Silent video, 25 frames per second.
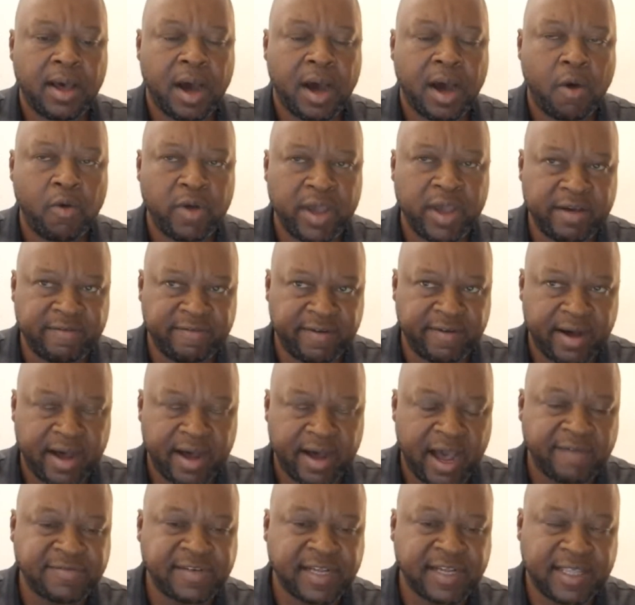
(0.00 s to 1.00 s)
However,
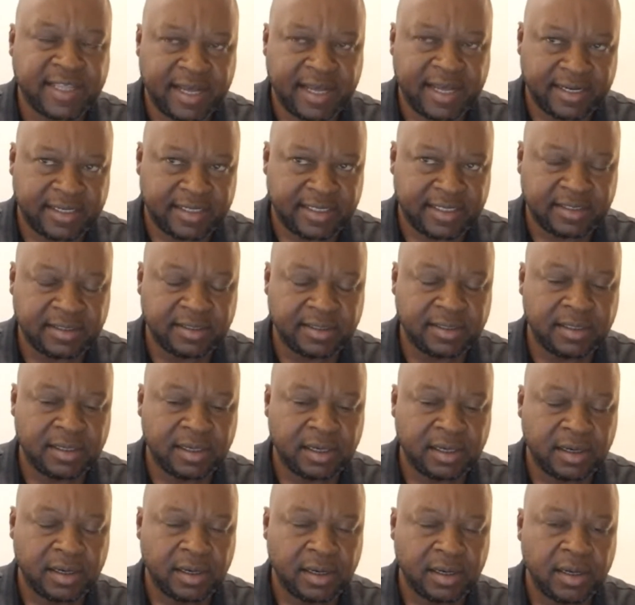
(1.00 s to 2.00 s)
after that,
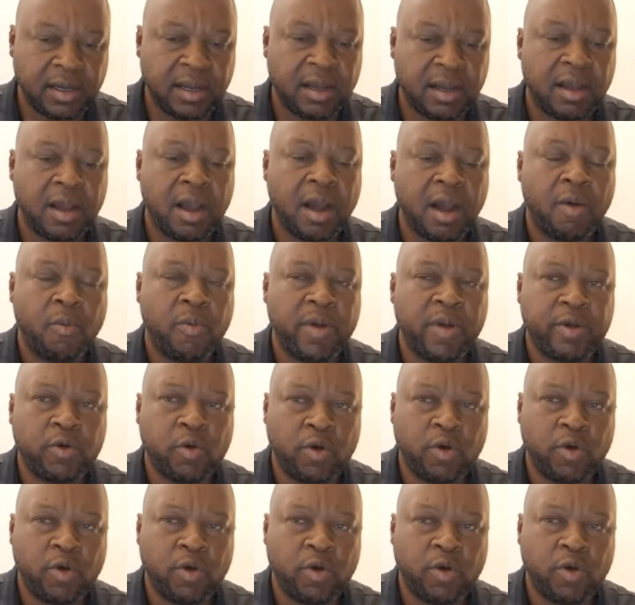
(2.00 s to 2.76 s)
we